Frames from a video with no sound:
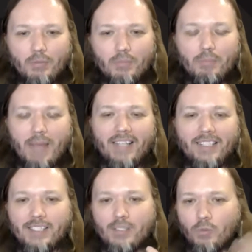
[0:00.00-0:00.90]

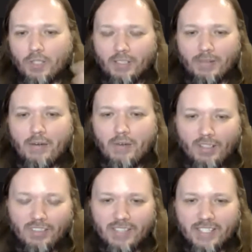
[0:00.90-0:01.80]
balance the work around
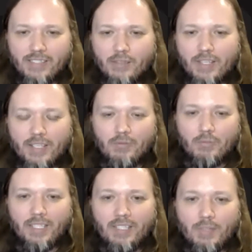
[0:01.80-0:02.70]
all of us so that
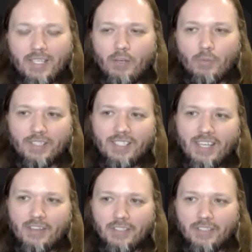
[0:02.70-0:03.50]
we kind of work together.